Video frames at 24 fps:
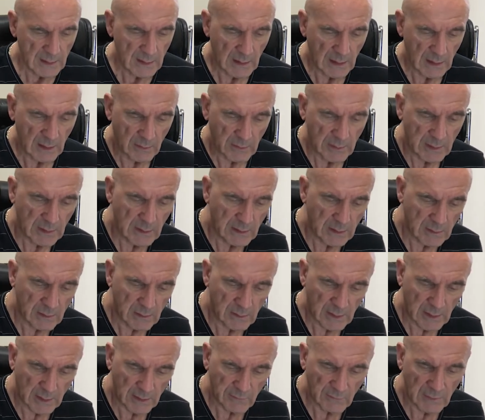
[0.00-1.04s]
Now
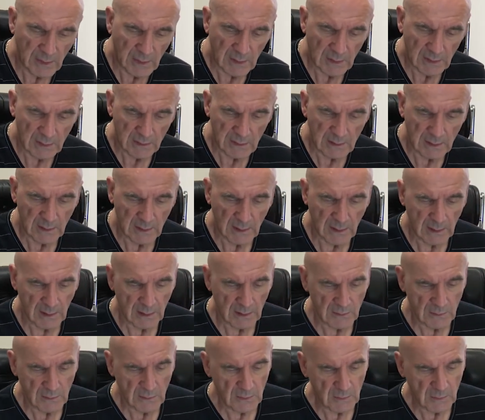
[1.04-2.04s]
here I've got uh,